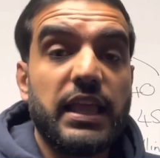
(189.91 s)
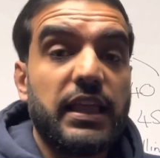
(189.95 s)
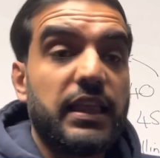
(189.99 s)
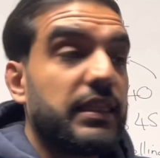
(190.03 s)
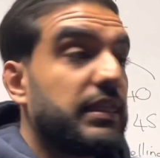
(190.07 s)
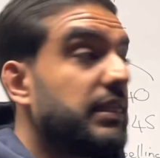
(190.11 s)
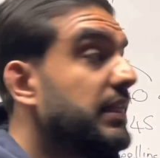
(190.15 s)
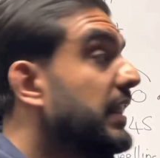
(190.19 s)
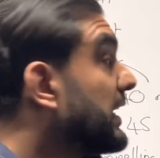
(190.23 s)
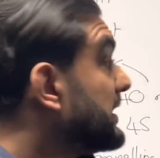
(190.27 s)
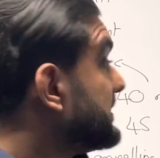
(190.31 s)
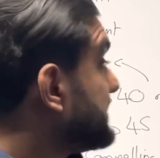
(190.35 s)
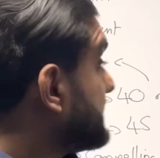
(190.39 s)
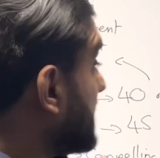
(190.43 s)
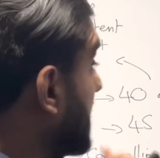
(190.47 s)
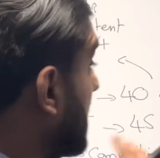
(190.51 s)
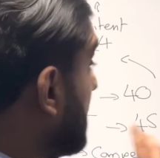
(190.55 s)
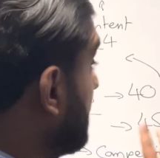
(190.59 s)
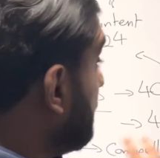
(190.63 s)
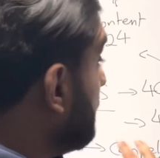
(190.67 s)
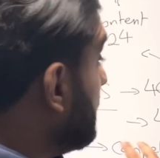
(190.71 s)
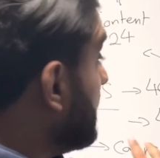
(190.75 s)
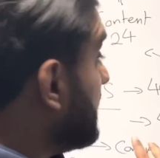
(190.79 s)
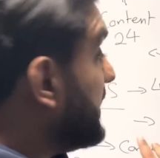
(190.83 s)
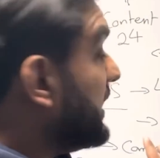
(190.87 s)
That's
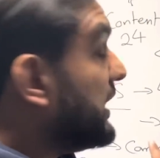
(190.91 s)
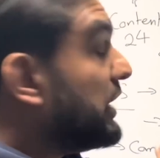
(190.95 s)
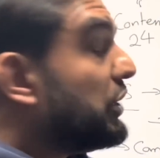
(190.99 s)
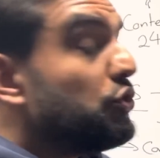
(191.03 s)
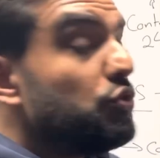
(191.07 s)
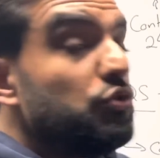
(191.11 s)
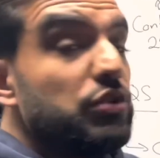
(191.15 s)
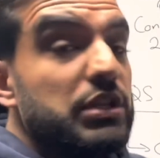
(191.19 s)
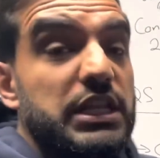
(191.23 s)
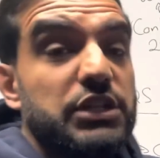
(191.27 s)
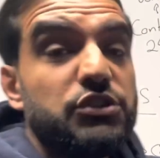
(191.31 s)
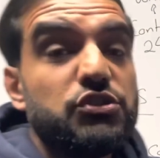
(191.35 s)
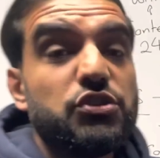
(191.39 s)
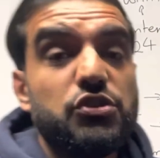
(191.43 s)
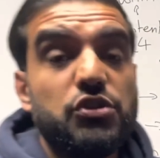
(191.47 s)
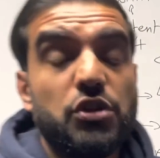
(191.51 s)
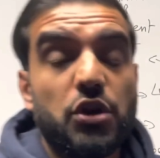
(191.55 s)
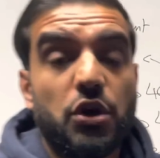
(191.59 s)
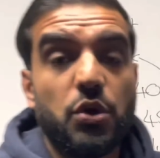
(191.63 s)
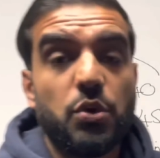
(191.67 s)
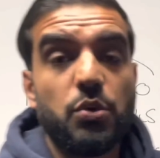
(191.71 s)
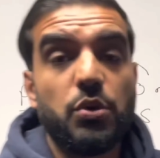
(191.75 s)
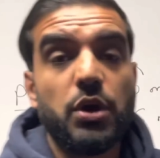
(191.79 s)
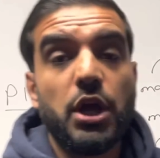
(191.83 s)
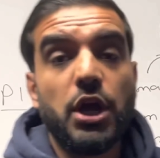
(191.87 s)
everything you need to
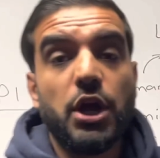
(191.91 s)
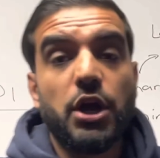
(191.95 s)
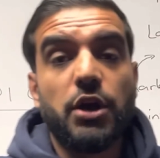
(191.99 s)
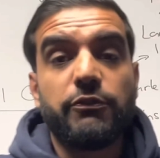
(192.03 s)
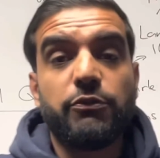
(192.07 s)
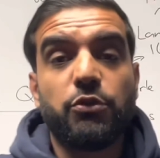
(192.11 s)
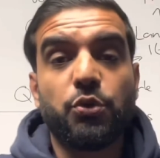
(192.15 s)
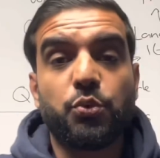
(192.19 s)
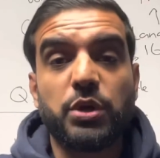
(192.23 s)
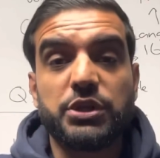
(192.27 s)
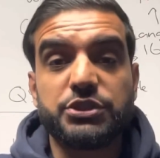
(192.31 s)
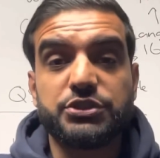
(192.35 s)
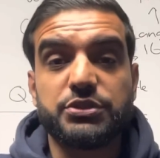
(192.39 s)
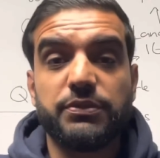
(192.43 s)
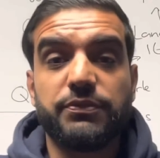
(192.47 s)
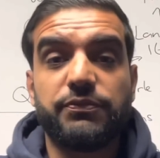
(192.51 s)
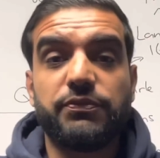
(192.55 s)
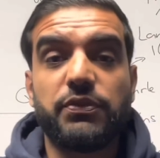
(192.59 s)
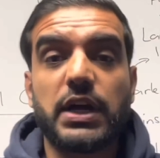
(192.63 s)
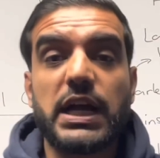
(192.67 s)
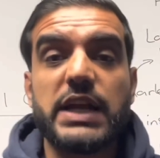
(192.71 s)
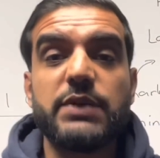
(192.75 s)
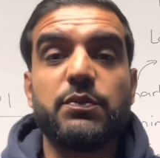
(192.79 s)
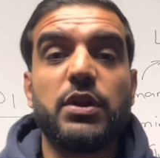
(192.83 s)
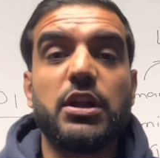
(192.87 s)
know for question
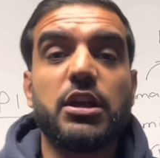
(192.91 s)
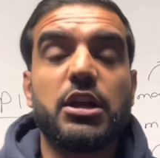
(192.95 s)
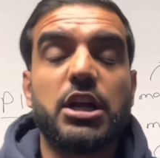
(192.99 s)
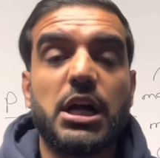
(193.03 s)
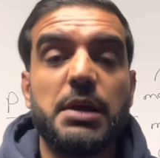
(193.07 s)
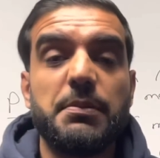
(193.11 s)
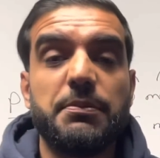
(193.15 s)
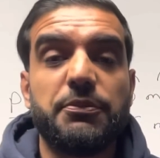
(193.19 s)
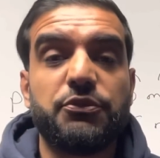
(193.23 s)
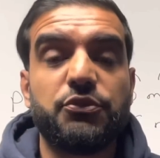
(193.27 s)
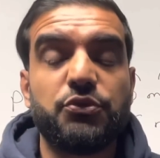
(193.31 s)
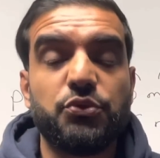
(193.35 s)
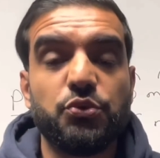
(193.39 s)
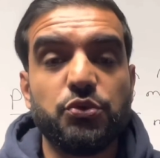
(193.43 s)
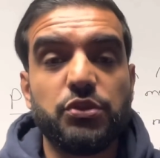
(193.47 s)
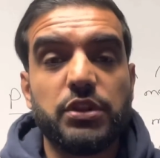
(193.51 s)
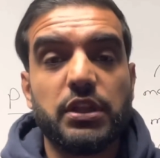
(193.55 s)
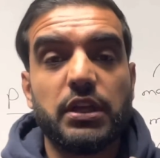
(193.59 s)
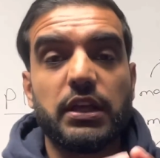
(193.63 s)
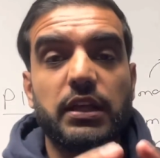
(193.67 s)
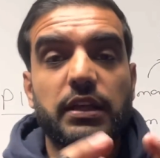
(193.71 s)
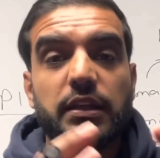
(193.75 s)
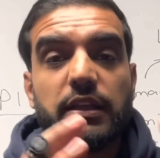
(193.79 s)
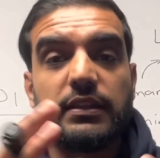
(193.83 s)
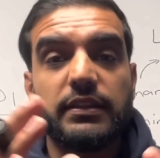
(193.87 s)
5 when it comes to
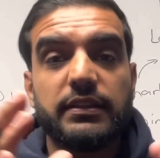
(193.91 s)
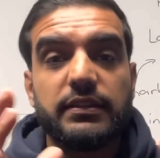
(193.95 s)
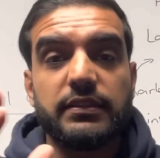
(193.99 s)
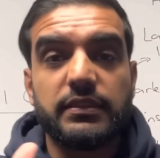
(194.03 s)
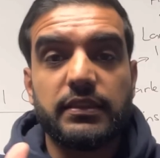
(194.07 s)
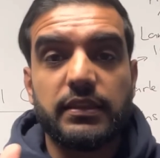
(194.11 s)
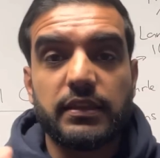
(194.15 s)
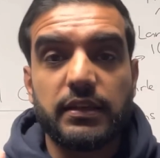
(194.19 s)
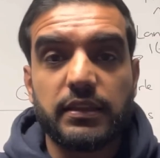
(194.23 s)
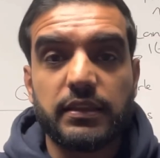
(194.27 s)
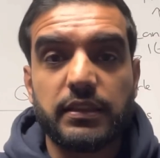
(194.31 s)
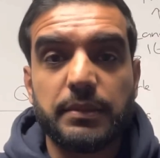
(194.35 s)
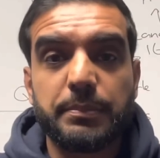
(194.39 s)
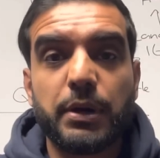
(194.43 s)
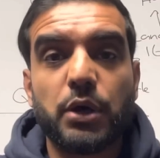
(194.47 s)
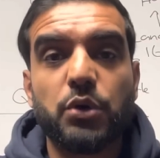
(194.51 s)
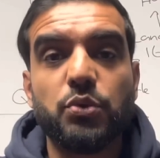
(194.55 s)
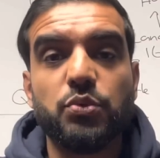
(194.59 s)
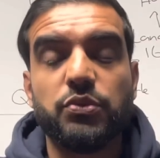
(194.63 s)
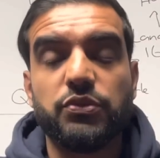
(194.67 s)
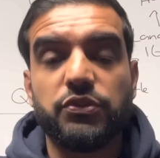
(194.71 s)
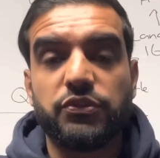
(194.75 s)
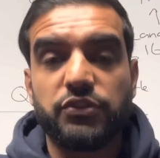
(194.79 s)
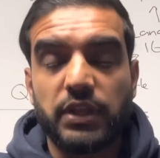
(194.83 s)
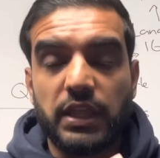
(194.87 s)
the
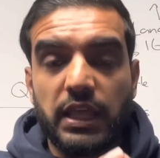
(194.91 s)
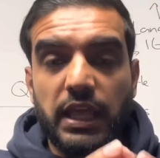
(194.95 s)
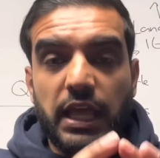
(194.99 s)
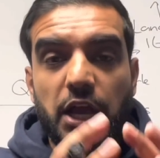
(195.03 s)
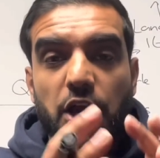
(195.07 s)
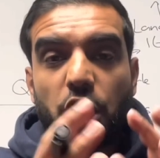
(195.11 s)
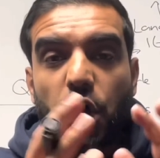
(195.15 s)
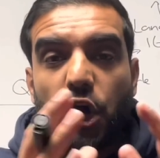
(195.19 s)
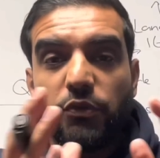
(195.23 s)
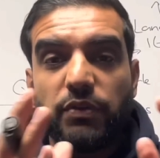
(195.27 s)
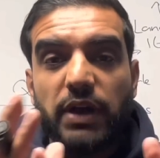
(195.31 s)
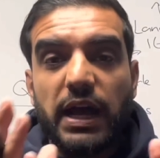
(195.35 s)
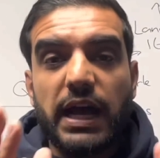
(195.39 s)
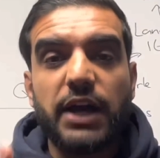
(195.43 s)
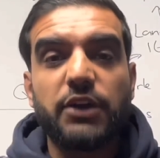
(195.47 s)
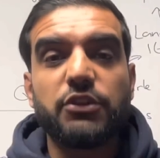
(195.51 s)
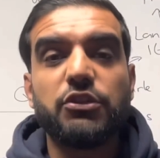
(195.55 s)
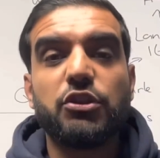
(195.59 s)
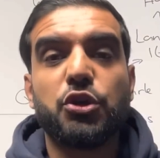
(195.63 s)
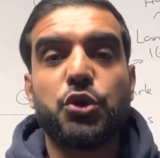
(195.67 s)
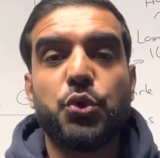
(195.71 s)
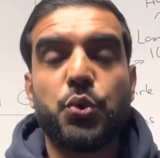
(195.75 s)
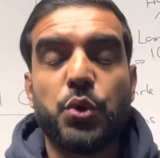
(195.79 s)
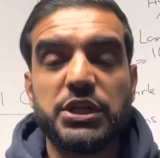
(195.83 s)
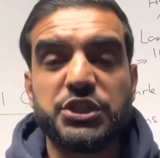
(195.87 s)
bones of how the
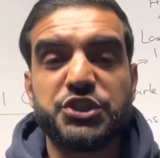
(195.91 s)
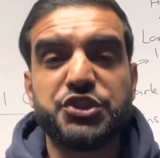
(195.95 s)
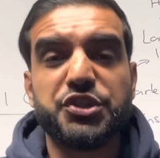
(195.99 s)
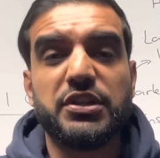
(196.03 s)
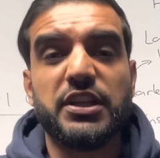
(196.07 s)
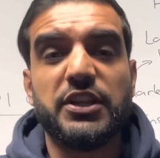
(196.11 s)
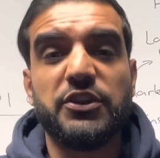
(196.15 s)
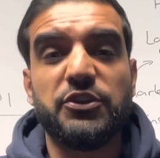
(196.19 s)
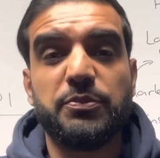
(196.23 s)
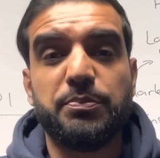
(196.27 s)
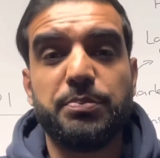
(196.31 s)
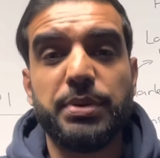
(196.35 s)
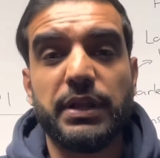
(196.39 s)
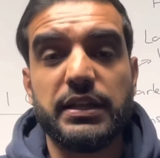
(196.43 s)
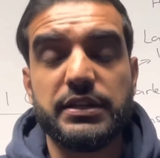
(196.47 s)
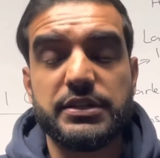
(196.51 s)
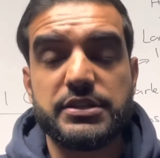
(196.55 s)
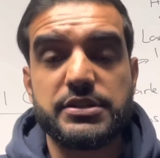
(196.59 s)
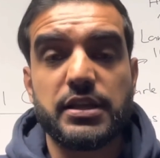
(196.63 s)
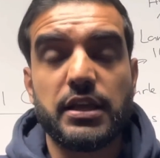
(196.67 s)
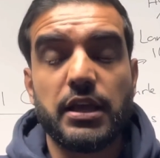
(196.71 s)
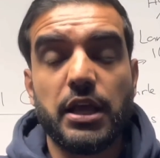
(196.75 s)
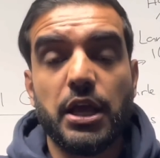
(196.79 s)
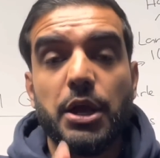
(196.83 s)
question is built.